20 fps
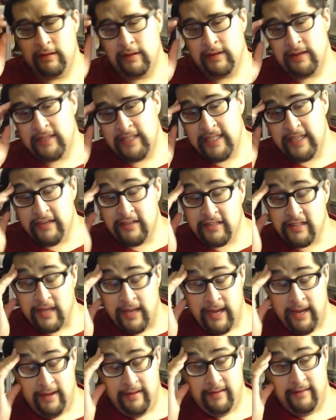
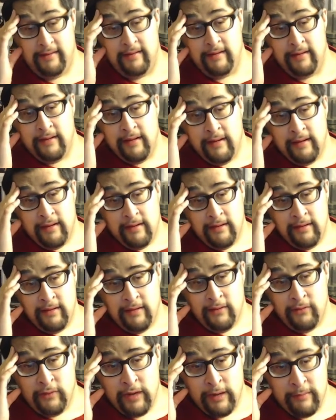Seriously.
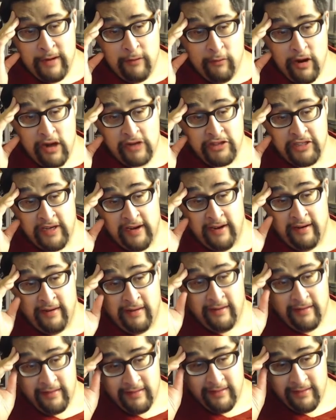What am I watching
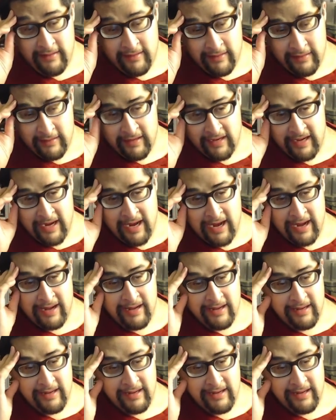here? Uh,